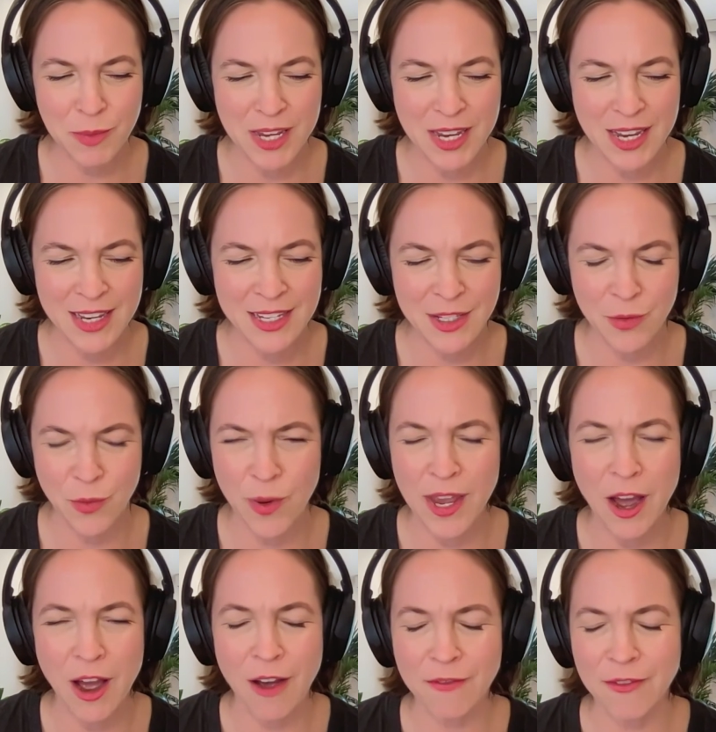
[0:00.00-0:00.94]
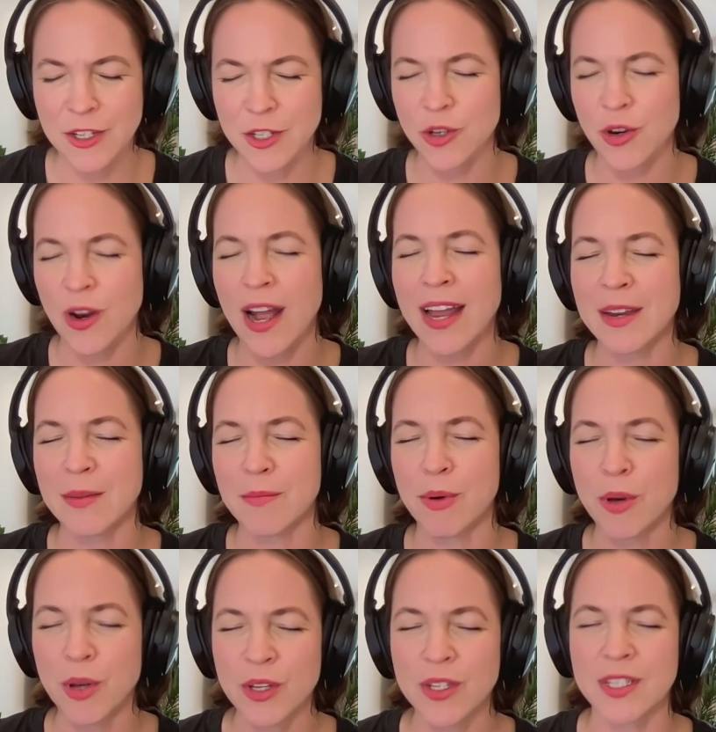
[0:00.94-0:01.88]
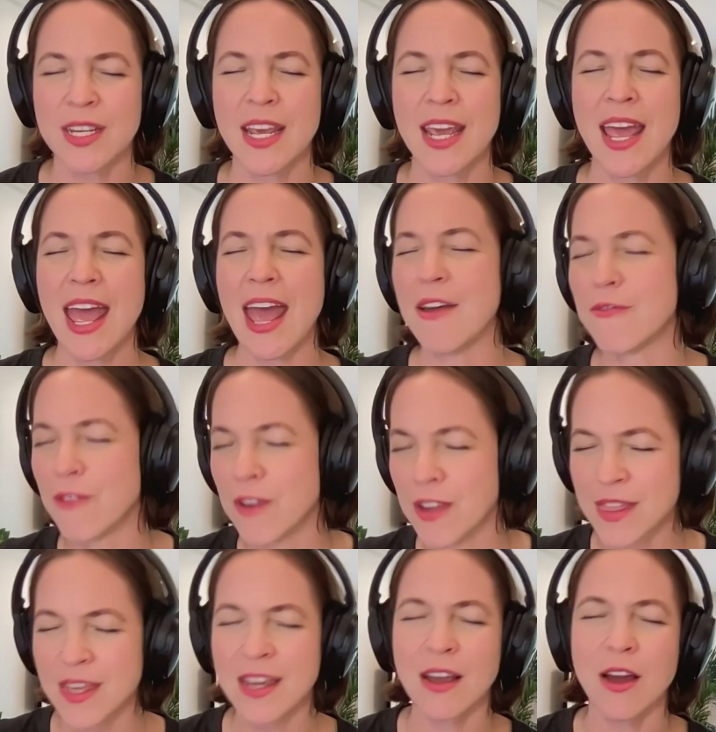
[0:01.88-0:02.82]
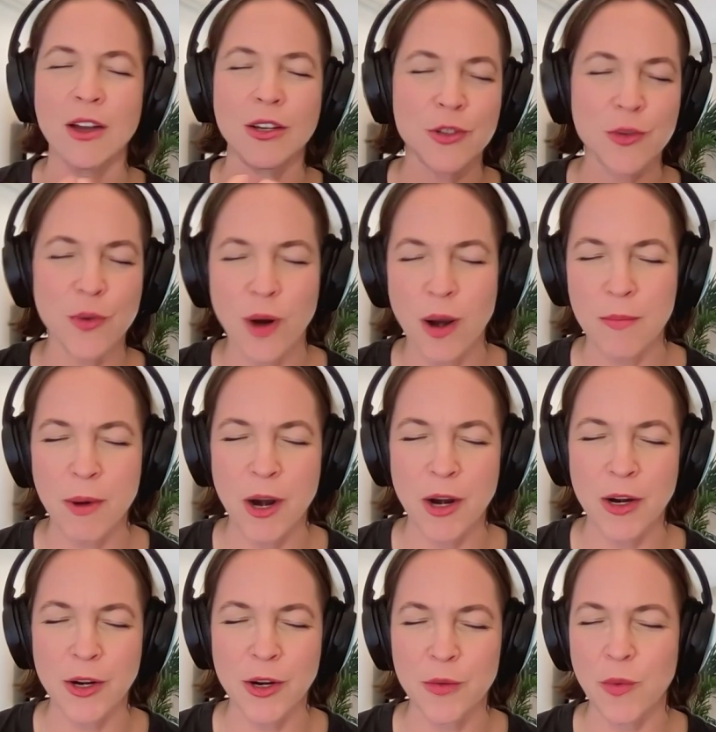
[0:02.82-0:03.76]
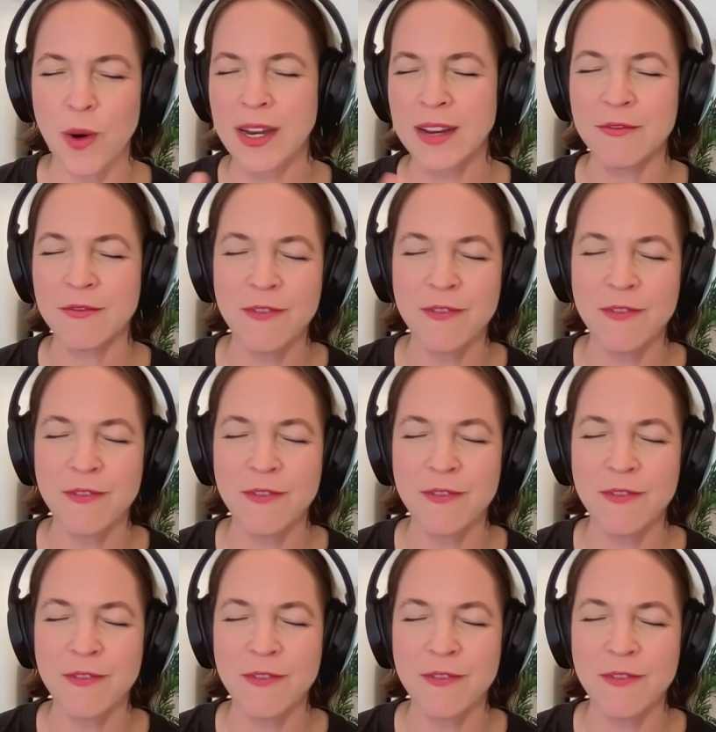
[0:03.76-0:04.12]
because we often try to put everything onto our partner when in